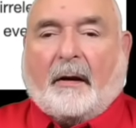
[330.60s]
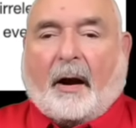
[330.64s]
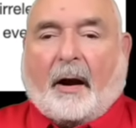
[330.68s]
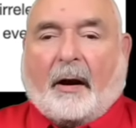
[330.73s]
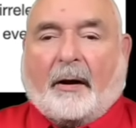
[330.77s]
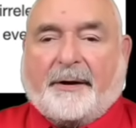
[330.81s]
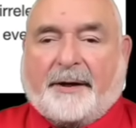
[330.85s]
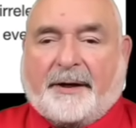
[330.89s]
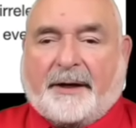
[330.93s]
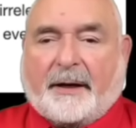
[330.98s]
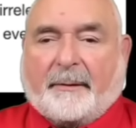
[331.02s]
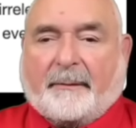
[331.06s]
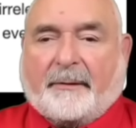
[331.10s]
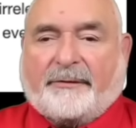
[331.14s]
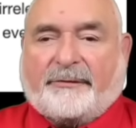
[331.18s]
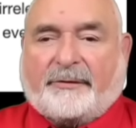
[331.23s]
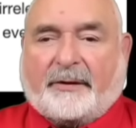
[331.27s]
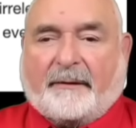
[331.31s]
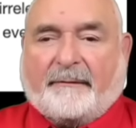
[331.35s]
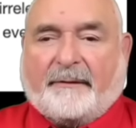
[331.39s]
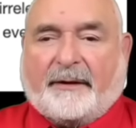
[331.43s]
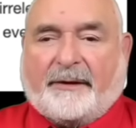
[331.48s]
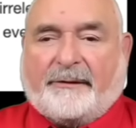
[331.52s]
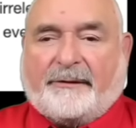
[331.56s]
RD number
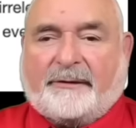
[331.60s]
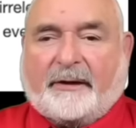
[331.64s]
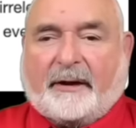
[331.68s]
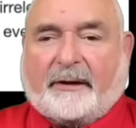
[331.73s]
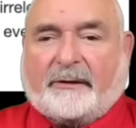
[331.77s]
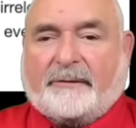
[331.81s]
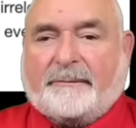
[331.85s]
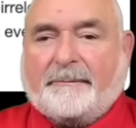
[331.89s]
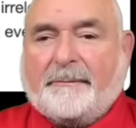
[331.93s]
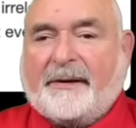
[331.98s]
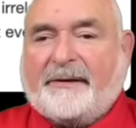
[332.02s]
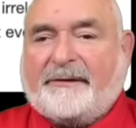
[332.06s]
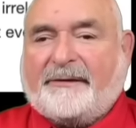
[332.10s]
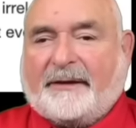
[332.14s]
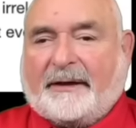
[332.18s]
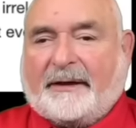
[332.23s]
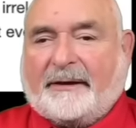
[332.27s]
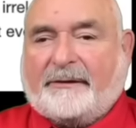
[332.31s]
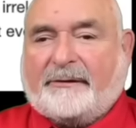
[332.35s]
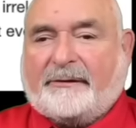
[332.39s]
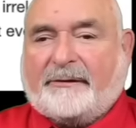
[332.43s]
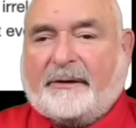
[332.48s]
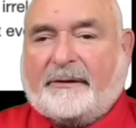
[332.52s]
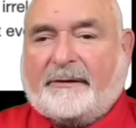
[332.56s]
76,
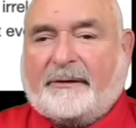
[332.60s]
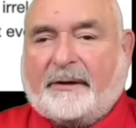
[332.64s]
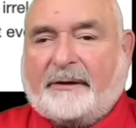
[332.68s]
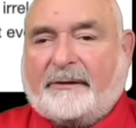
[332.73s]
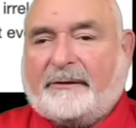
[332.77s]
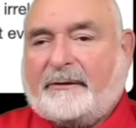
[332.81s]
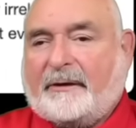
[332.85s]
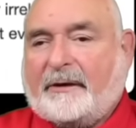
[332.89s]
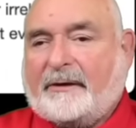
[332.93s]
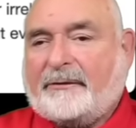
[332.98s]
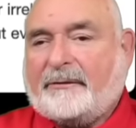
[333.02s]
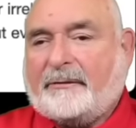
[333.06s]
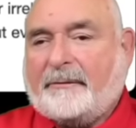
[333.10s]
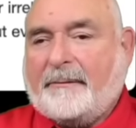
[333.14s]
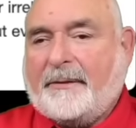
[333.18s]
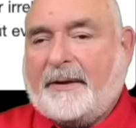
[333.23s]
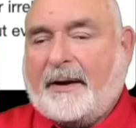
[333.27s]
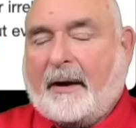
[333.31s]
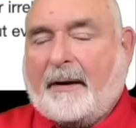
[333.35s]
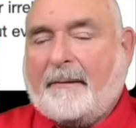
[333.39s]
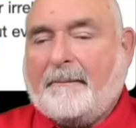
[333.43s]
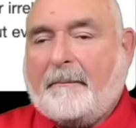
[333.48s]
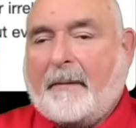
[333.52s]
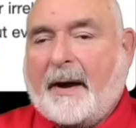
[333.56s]
missing statistics from
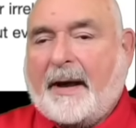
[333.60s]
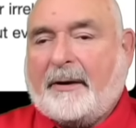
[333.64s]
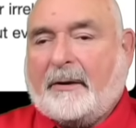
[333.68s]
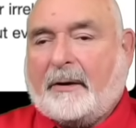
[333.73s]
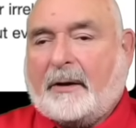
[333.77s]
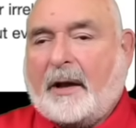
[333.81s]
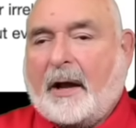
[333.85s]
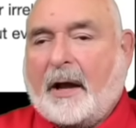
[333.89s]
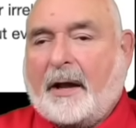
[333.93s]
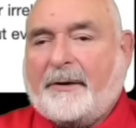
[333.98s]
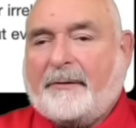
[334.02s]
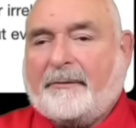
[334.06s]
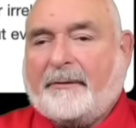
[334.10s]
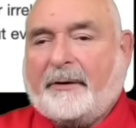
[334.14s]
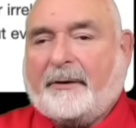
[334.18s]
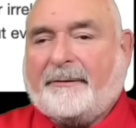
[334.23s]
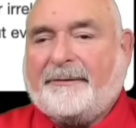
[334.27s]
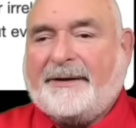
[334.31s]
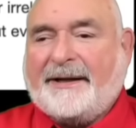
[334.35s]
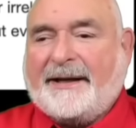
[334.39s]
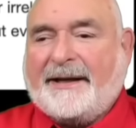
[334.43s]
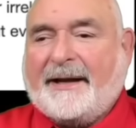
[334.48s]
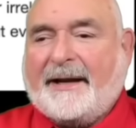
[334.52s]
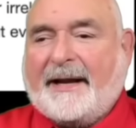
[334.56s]
the
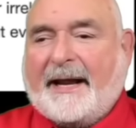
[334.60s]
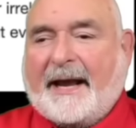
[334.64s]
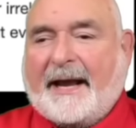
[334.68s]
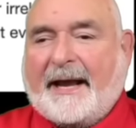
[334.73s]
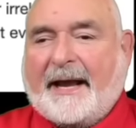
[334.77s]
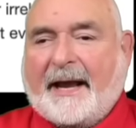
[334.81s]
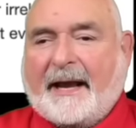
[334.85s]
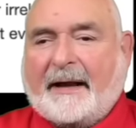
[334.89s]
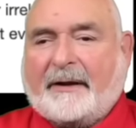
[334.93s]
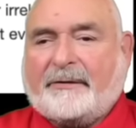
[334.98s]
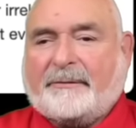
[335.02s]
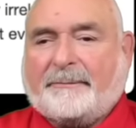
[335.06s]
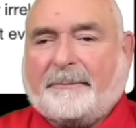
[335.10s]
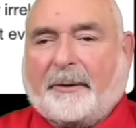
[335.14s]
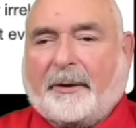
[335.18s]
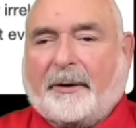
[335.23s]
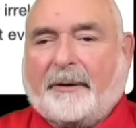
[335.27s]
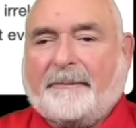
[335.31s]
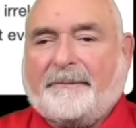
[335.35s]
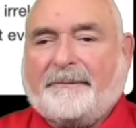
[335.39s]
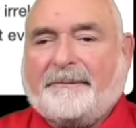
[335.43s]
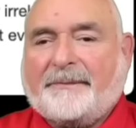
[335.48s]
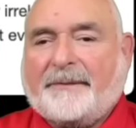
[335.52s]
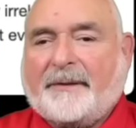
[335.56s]
mitochondrial DNA
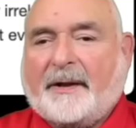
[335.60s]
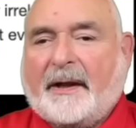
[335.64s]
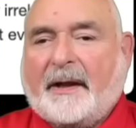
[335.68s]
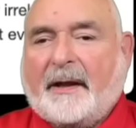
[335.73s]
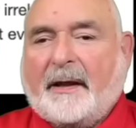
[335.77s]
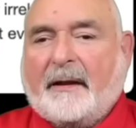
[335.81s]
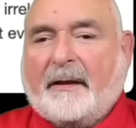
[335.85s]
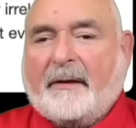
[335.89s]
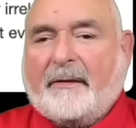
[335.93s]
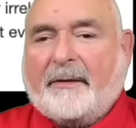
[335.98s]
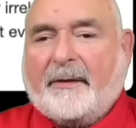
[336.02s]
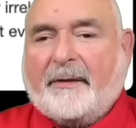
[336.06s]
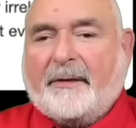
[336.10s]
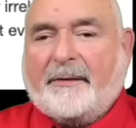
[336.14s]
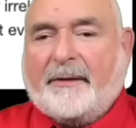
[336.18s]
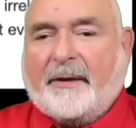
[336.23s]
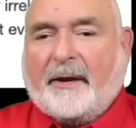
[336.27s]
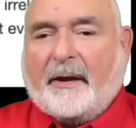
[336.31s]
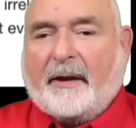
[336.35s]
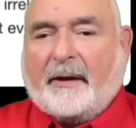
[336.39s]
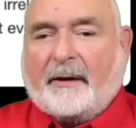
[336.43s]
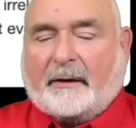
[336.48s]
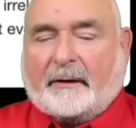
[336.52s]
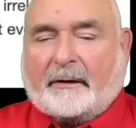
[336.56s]
expert.
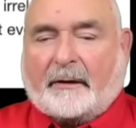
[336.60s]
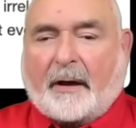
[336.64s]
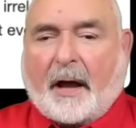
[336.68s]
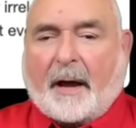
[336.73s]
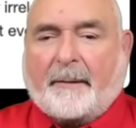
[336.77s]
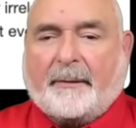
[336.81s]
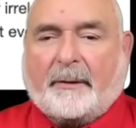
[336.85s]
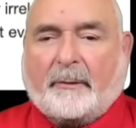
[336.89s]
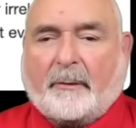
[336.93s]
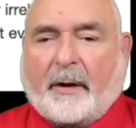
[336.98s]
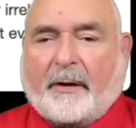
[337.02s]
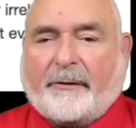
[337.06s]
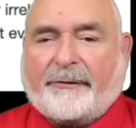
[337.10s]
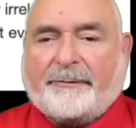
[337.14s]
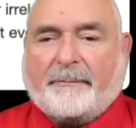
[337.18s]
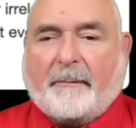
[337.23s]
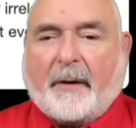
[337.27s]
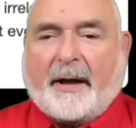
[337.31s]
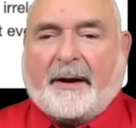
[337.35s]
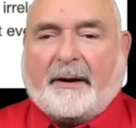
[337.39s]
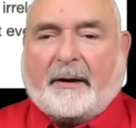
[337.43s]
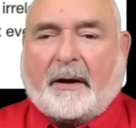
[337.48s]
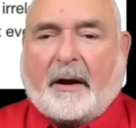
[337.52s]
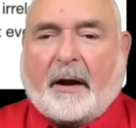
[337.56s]
The Commonwealth's
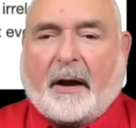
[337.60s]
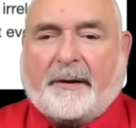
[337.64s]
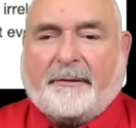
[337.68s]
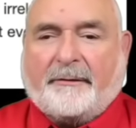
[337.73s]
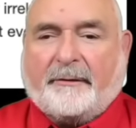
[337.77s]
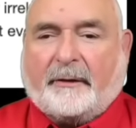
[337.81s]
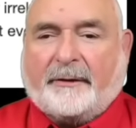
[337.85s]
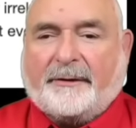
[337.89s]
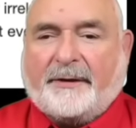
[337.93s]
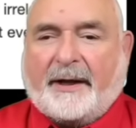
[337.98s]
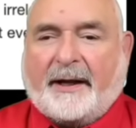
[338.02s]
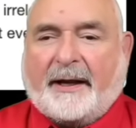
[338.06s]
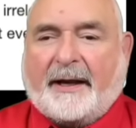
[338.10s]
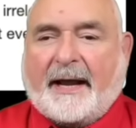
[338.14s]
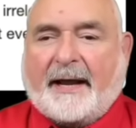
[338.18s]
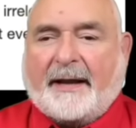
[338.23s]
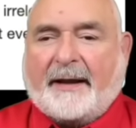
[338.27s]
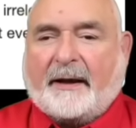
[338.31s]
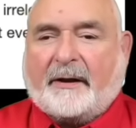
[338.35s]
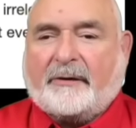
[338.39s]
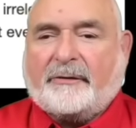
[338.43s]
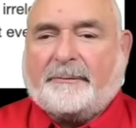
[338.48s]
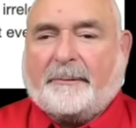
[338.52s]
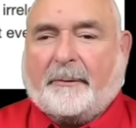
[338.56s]
mitochondrial
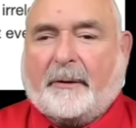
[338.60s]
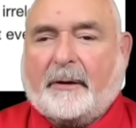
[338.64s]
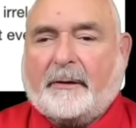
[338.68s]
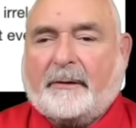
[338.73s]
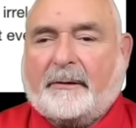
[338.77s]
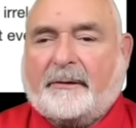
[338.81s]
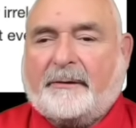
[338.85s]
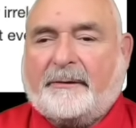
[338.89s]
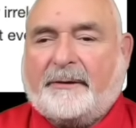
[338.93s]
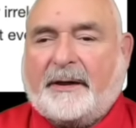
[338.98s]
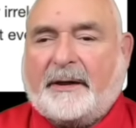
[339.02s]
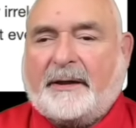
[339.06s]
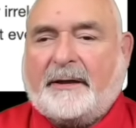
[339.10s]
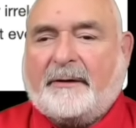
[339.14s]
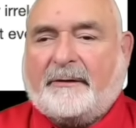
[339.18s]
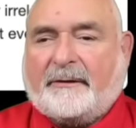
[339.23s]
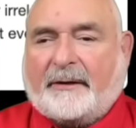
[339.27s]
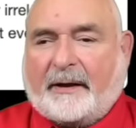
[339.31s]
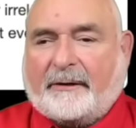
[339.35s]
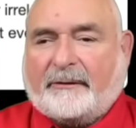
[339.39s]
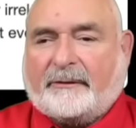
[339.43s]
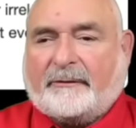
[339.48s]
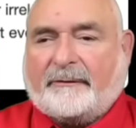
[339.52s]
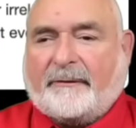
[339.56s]
DNA expert didn't
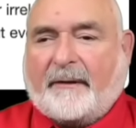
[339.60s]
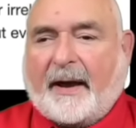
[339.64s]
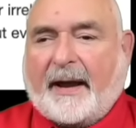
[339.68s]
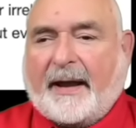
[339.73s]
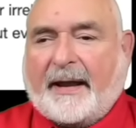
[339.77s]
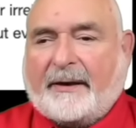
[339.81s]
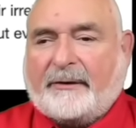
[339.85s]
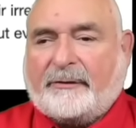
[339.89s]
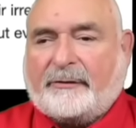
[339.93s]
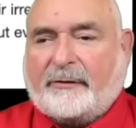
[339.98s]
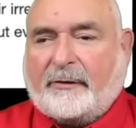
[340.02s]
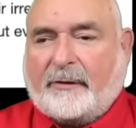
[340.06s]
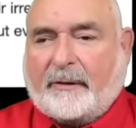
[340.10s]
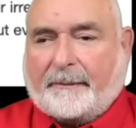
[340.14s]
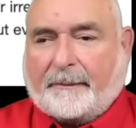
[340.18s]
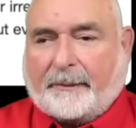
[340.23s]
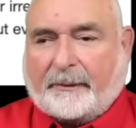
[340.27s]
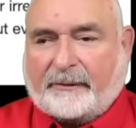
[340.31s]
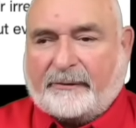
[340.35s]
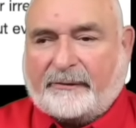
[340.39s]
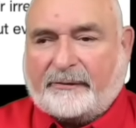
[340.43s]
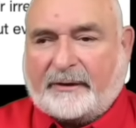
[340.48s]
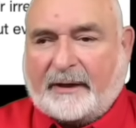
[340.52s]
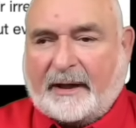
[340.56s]
testify as to the
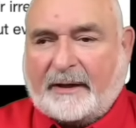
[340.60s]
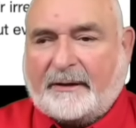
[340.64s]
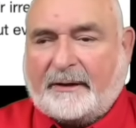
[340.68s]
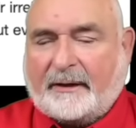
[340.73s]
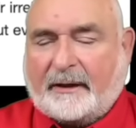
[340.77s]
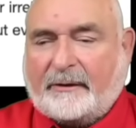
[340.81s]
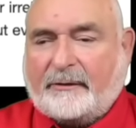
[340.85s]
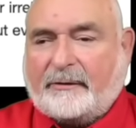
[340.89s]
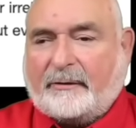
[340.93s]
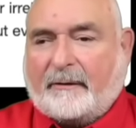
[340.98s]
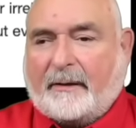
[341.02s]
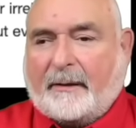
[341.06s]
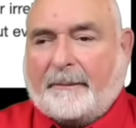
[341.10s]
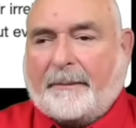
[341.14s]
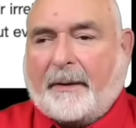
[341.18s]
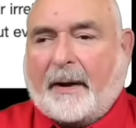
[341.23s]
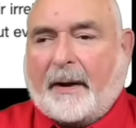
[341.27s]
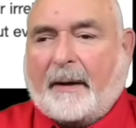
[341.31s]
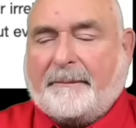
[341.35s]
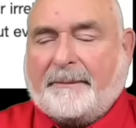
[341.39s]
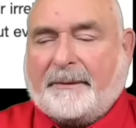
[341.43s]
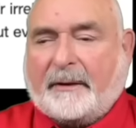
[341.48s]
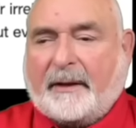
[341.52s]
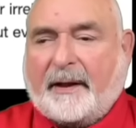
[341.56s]
percentage of the
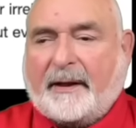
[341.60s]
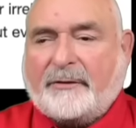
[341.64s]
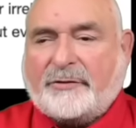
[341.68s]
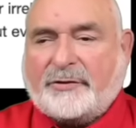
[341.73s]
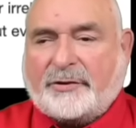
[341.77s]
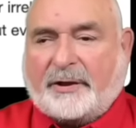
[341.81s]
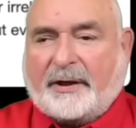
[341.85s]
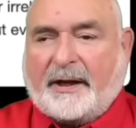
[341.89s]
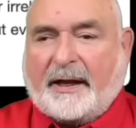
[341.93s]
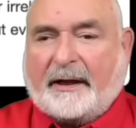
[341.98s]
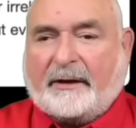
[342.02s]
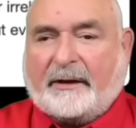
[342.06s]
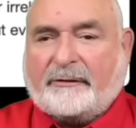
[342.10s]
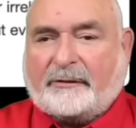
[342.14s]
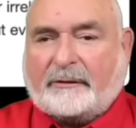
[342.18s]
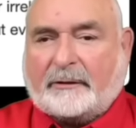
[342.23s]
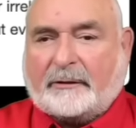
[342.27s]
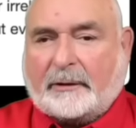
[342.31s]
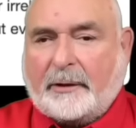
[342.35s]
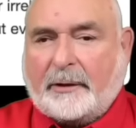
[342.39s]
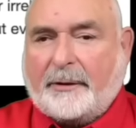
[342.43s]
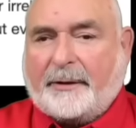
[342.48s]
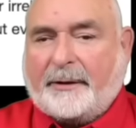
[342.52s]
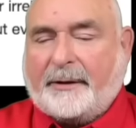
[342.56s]
population
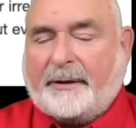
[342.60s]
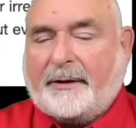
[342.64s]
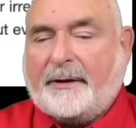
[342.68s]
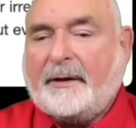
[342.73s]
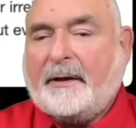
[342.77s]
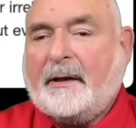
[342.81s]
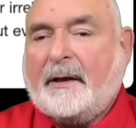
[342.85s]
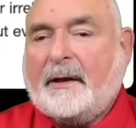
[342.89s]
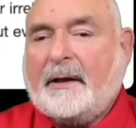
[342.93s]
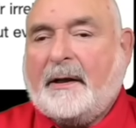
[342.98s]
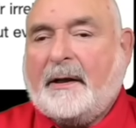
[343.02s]
excluded